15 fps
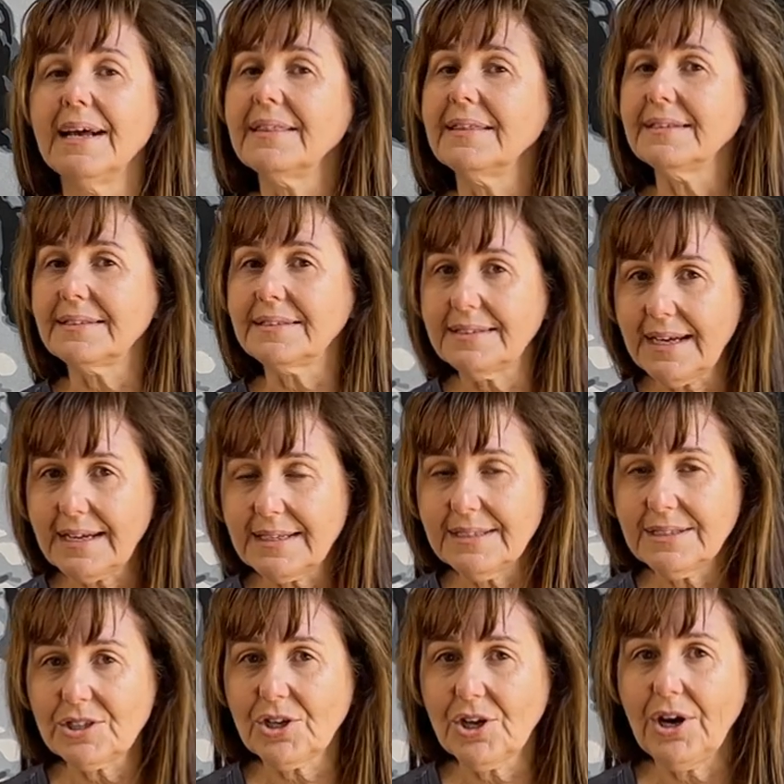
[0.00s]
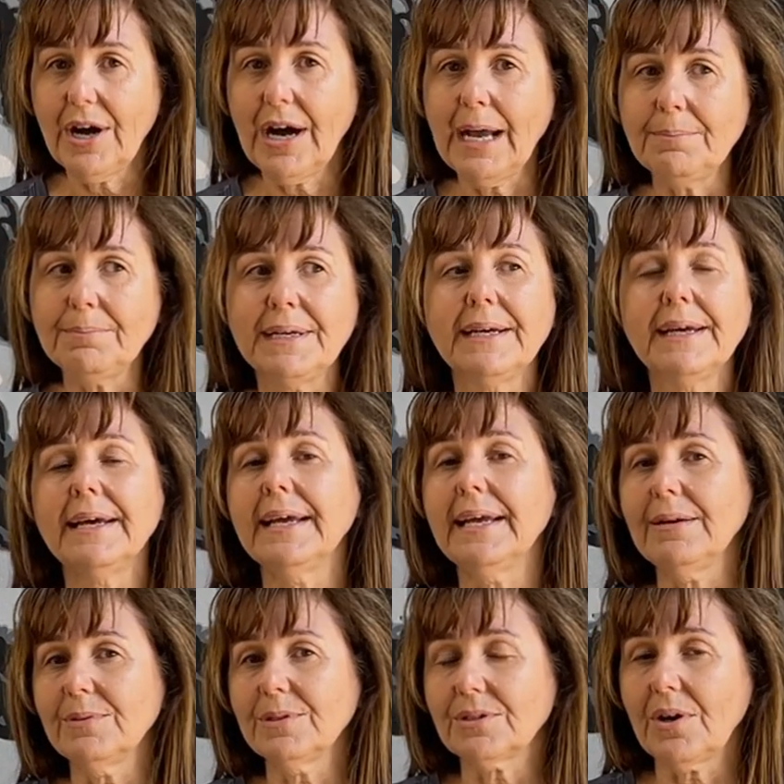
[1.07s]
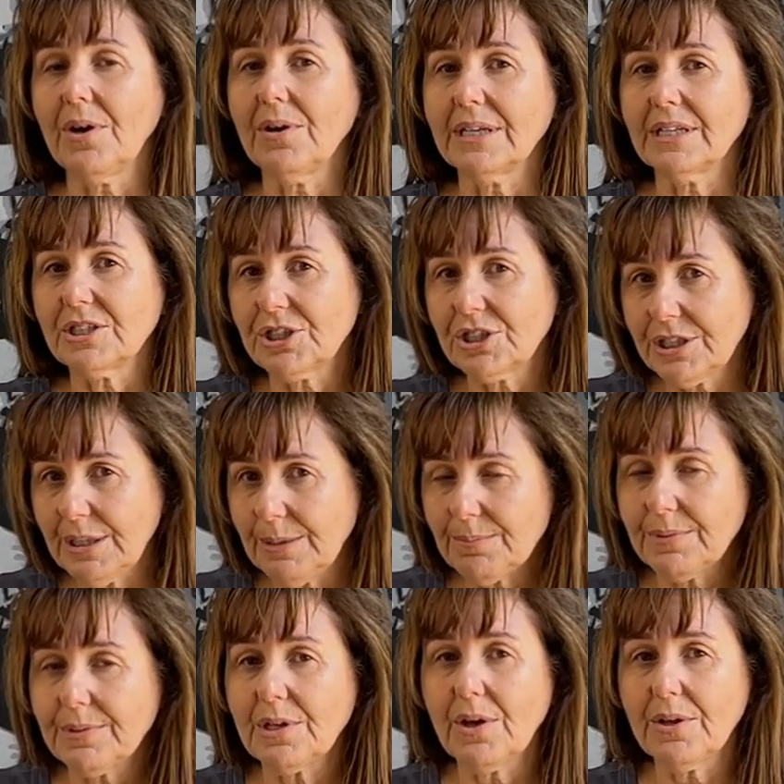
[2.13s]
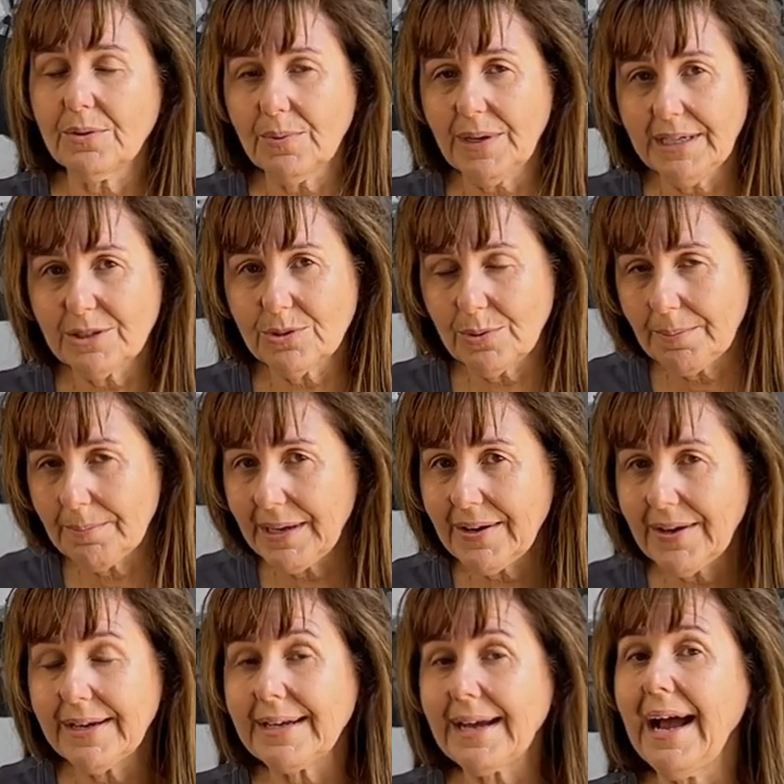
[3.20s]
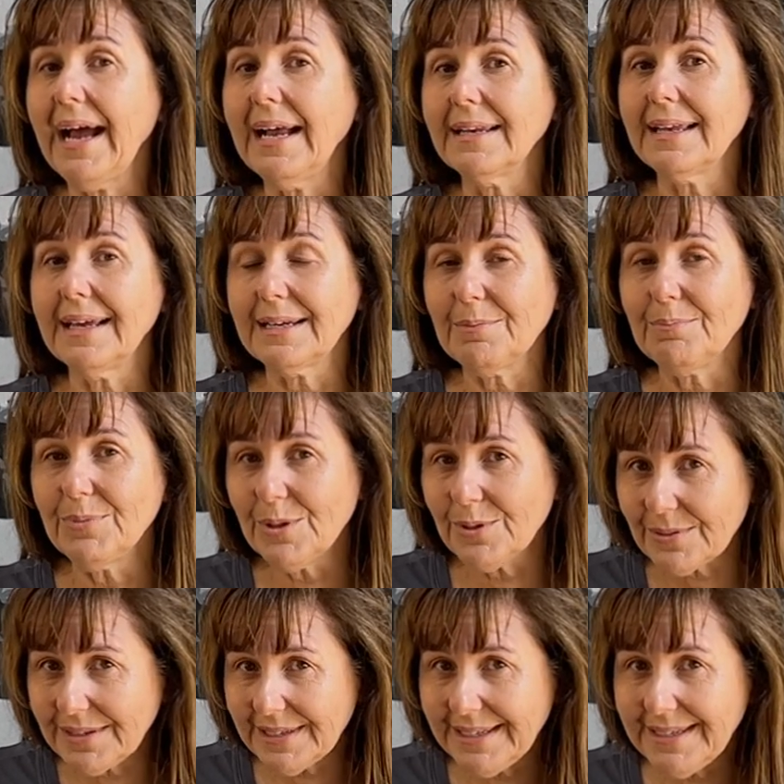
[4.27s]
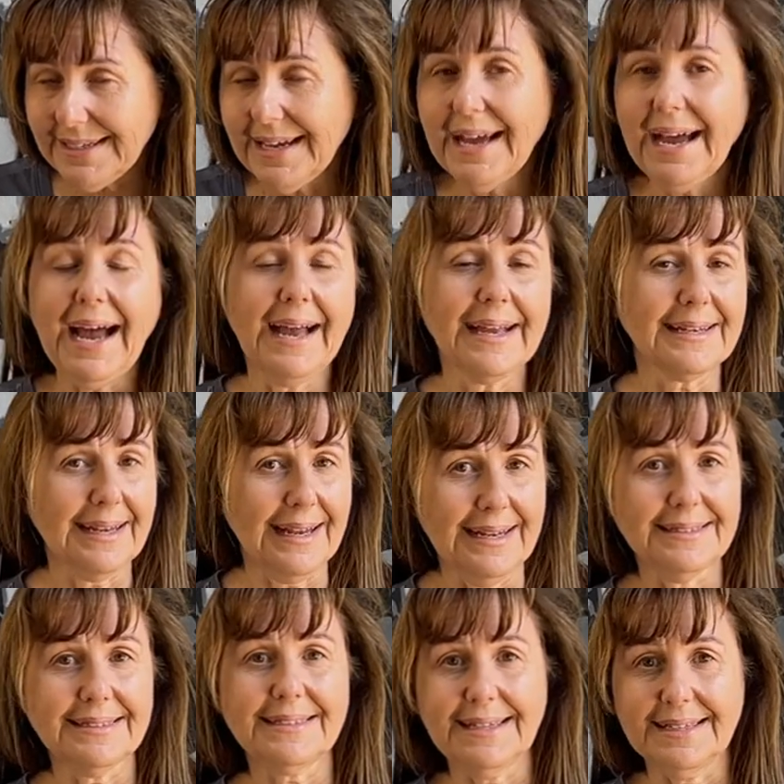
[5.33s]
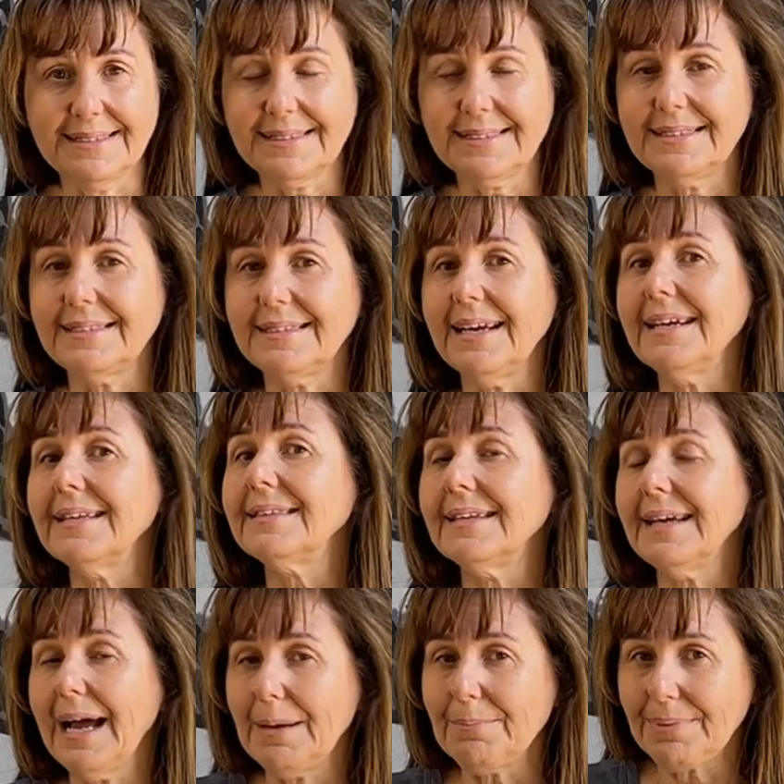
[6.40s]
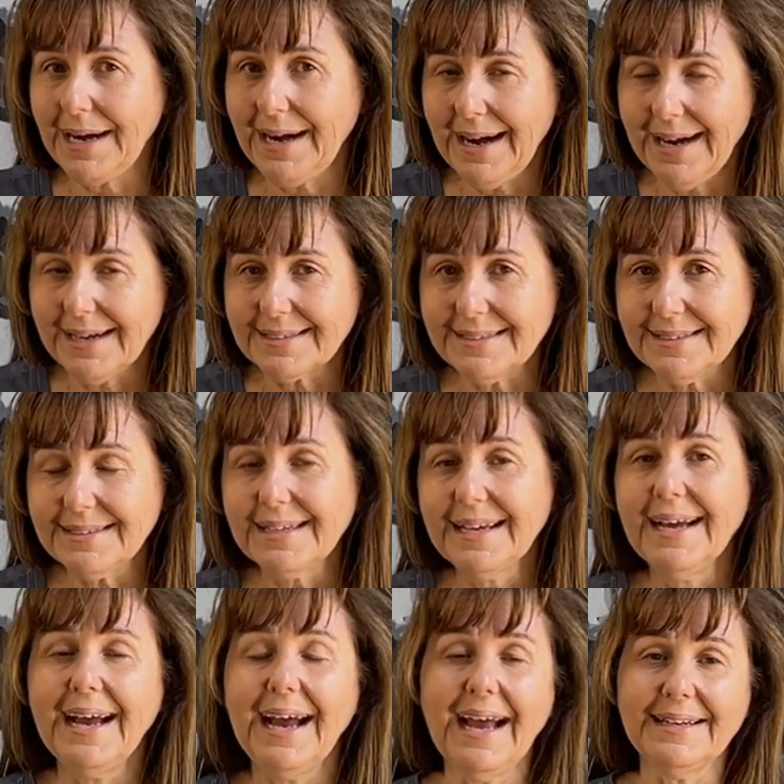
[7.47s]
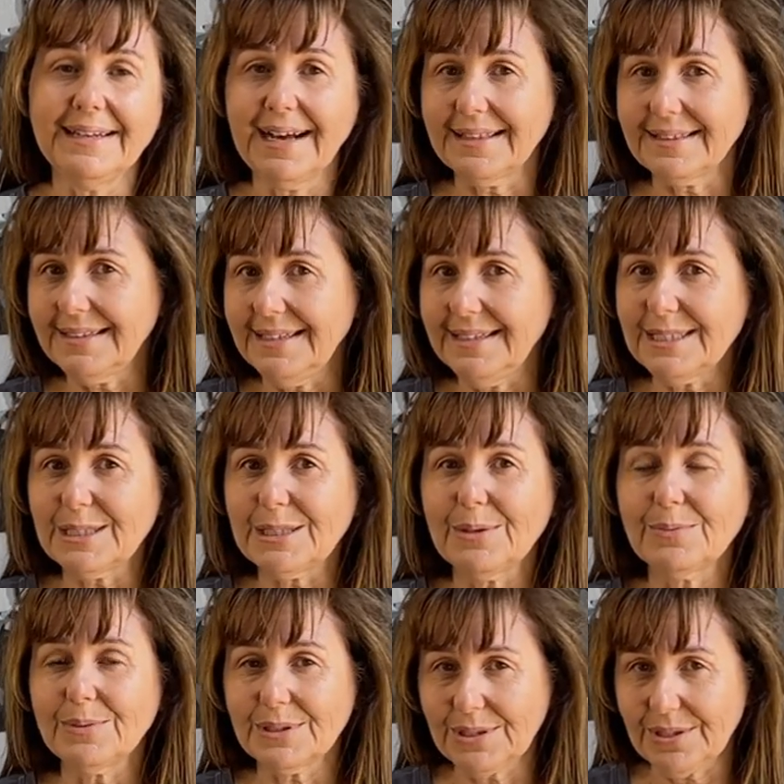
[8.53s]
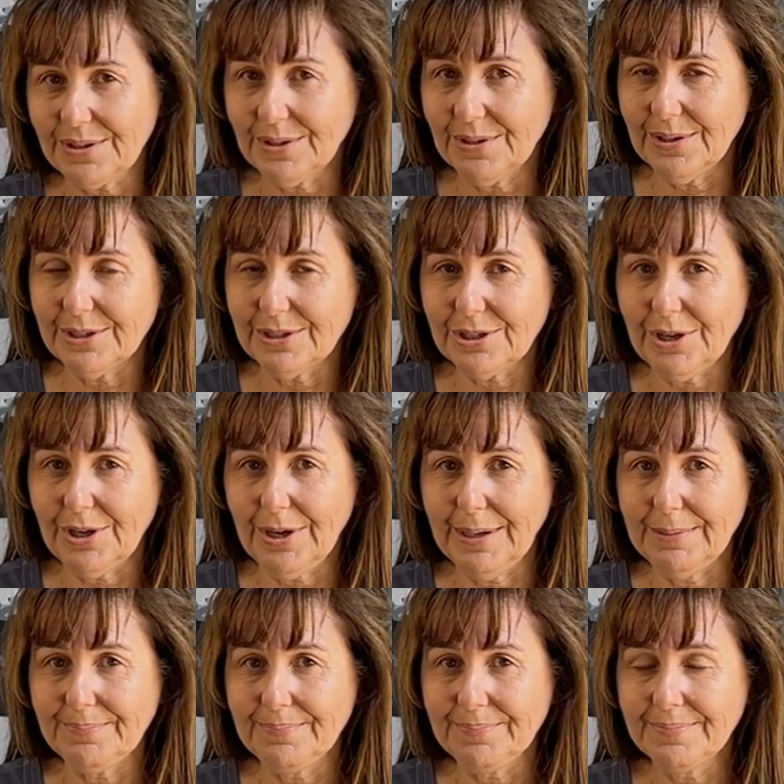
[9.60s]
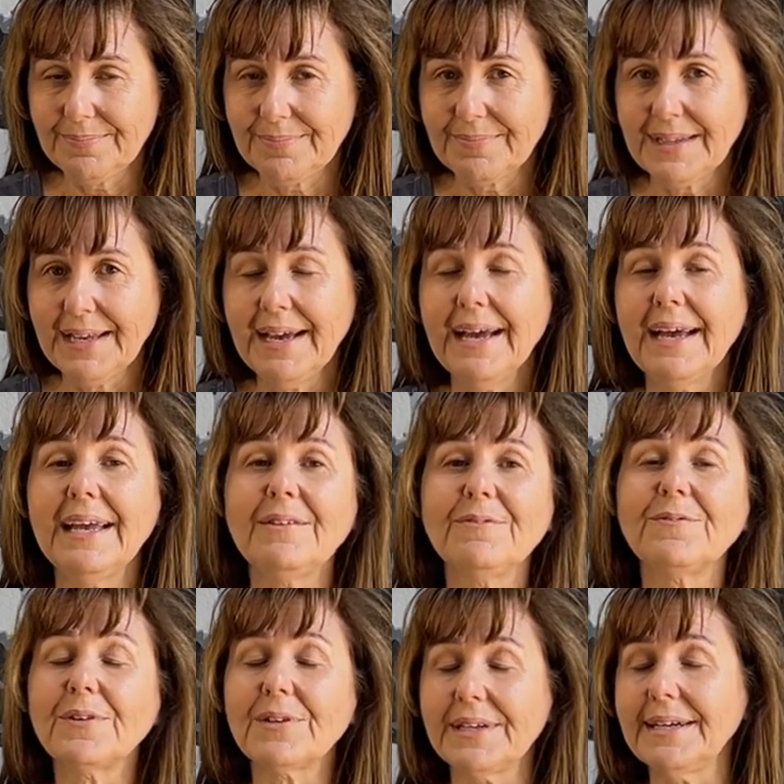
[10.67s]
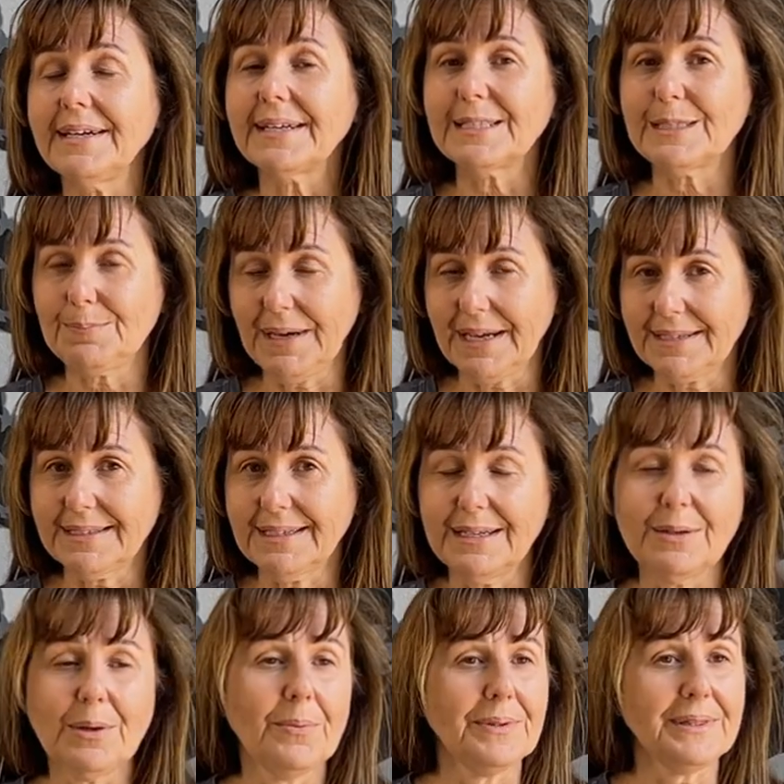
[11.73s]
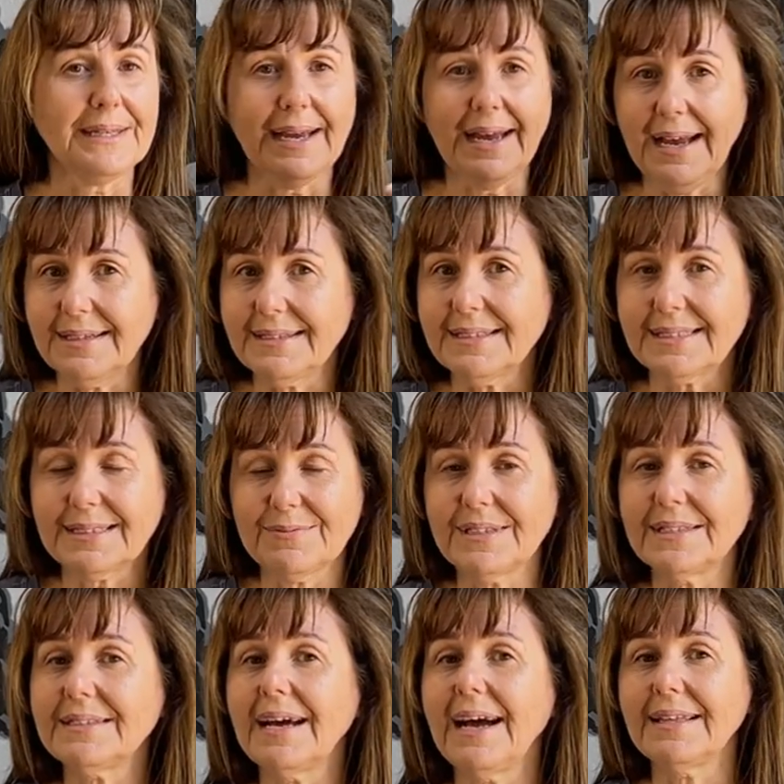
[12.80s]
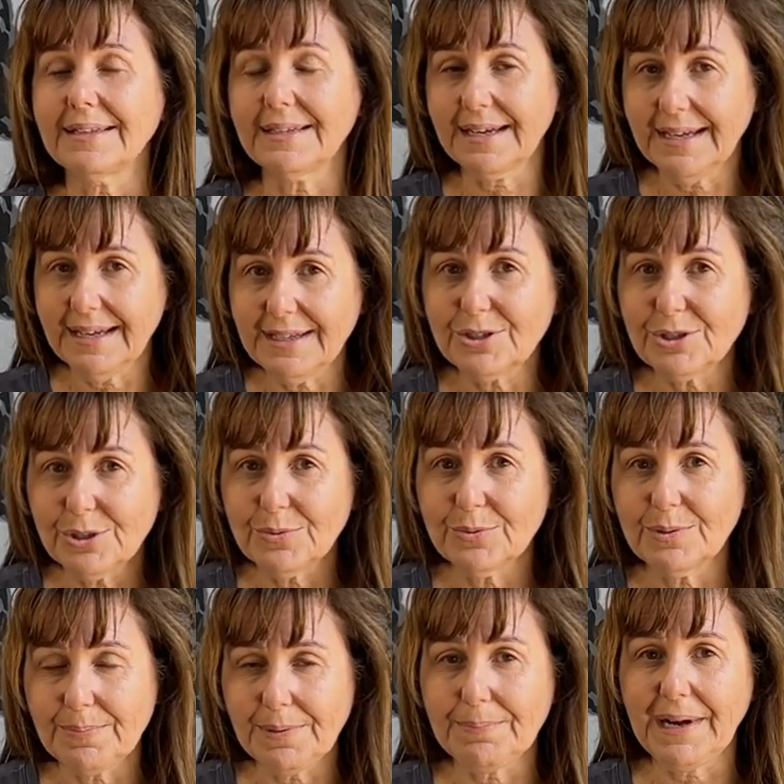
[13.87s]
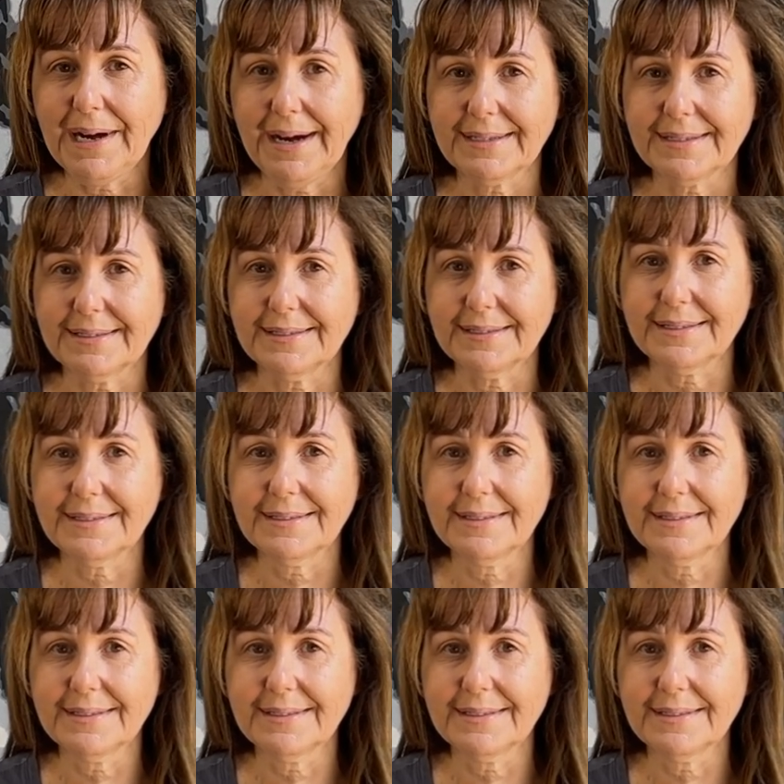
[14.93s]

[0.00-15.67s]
The second time he was on a ship on the way to America and led a mutiny, again sentenced to death and pardoned. And now this was the third time. He fully expected with the antics of the day that he too would be pardoned.